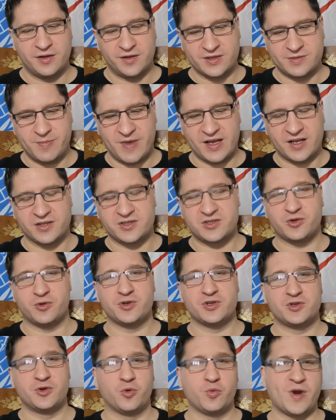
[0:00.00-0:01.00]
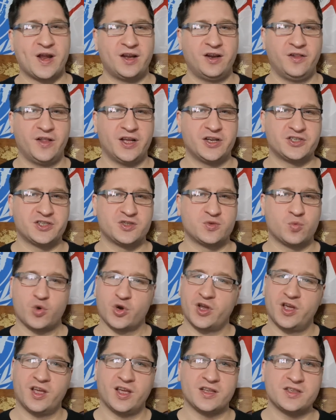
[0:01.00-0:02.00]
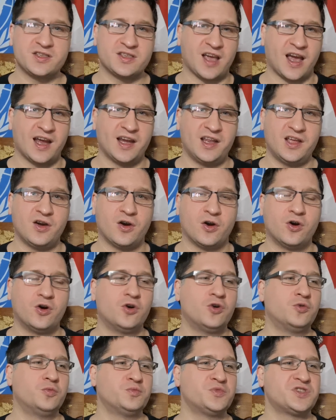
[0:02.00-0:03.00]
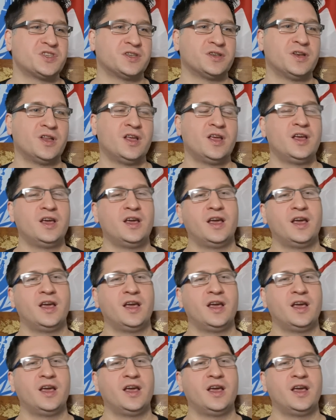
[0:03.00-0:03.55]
let's make it so there's no regulations working against tiny homes and